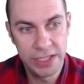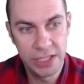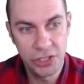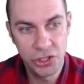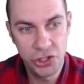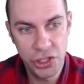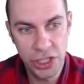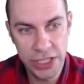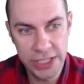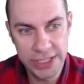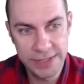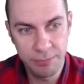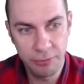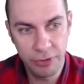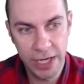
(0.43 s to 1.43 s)
the G
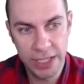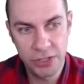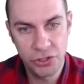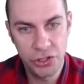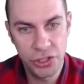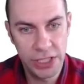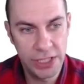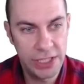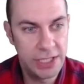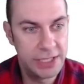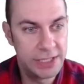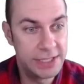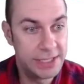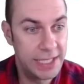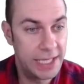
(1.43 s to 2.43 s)
spread. G here
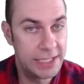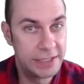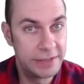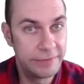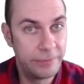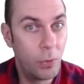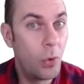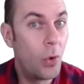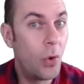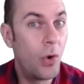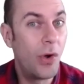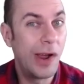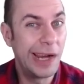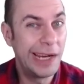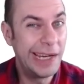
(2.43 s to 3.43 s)
stands for
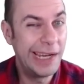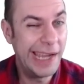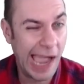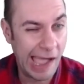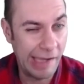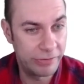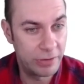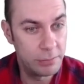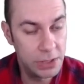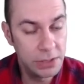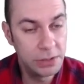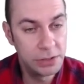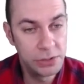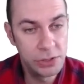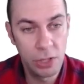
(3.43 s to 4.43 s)

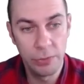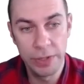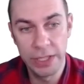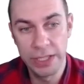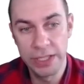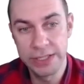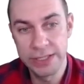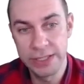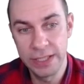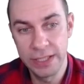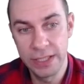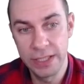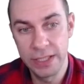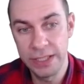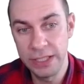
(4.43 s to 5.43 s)
government. So it is
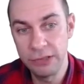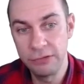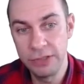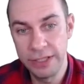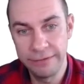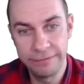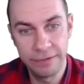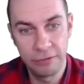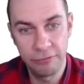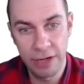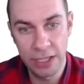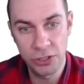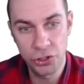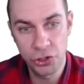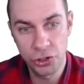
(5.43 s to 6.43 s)
the yield
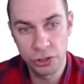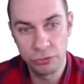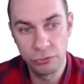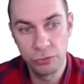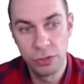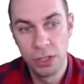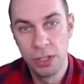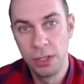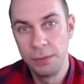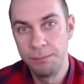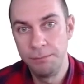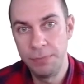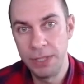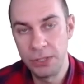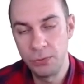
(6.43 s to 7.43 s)
differential
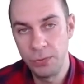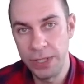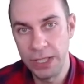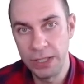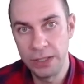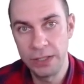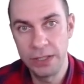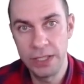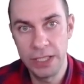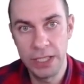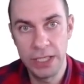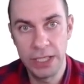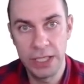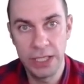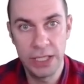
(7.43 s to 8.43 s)
between
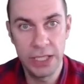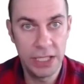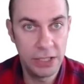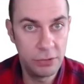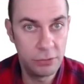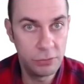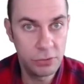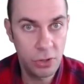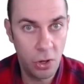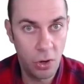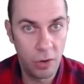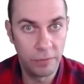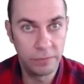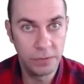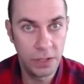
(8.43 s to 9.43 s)
the yield
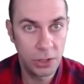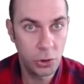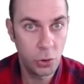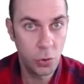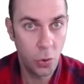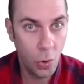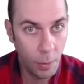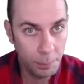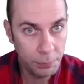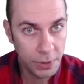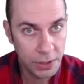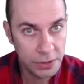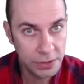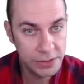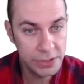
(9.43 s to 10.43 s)
of the
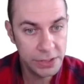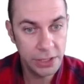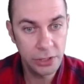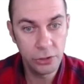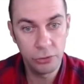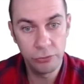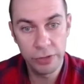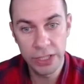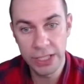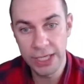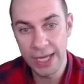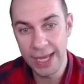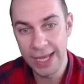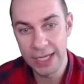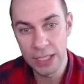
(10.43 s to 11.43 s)
corporate security
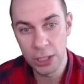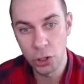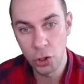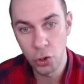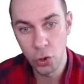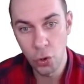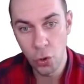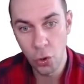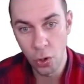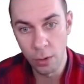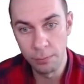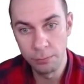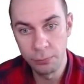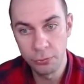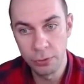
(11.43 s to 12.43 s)
and a
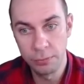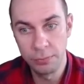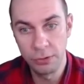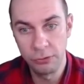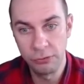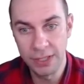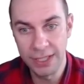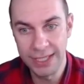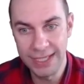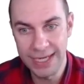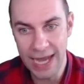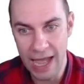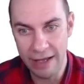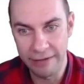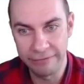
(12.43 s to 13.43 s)
comparable
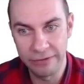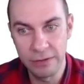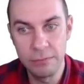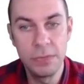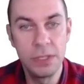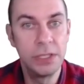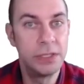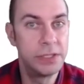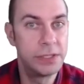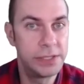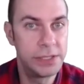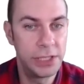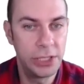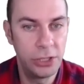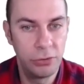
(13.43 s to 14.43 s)
government
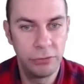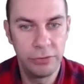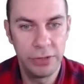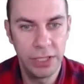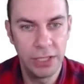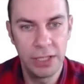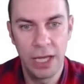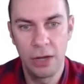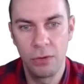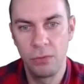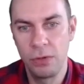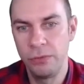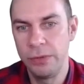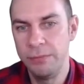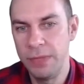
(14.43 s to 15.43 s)
security. Now,
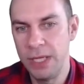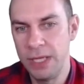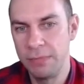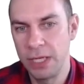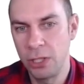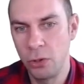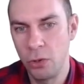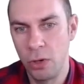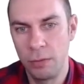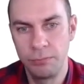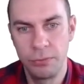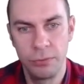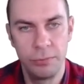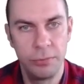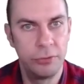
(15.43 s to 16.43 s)
what we mean by
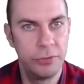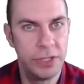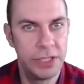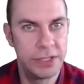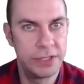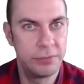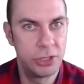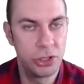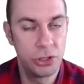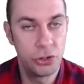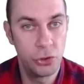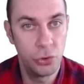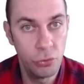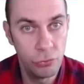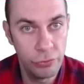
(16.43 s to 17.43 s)
comparable is
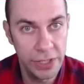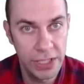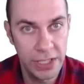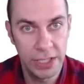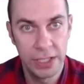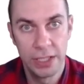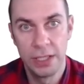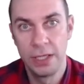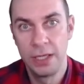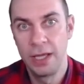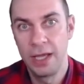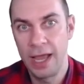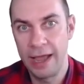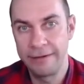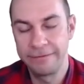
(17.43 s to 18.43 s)
maturity
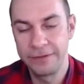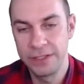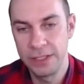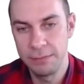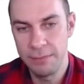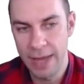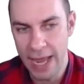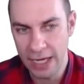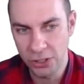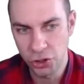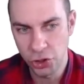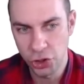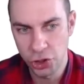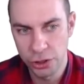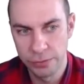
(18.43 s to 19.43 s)
have to
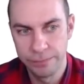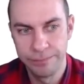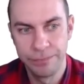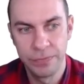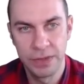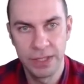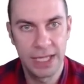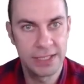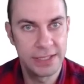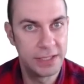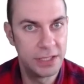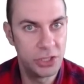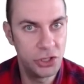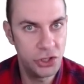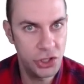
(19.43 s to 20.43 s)
match. That's
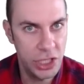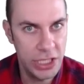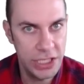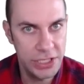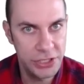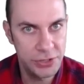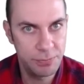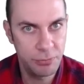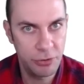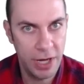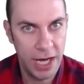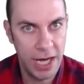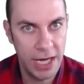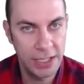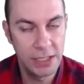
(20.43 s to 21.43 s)
the G
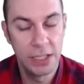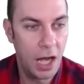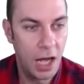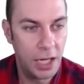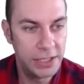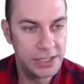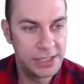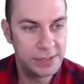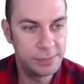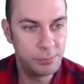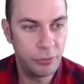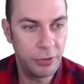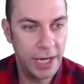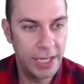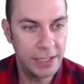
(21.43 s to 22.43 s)
spread. I
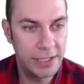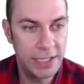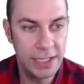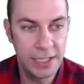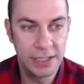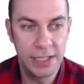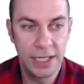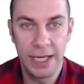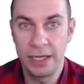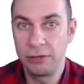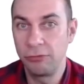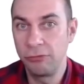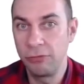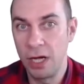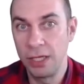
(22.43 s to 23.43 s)
spread here, the
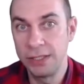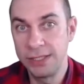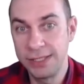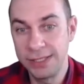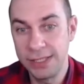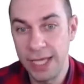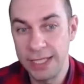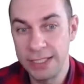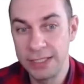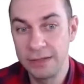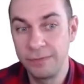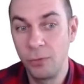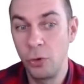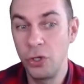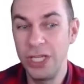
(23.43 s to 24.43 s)
letter I stands
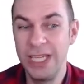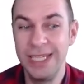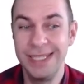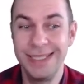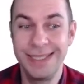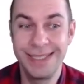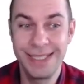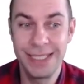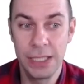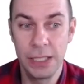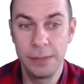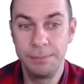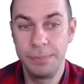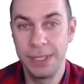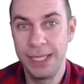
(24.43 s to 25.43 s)
for
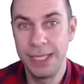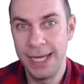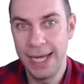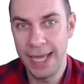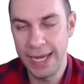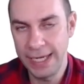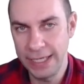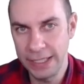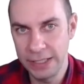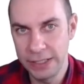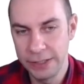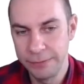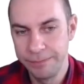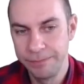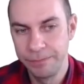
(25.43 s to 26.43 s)
interpolated.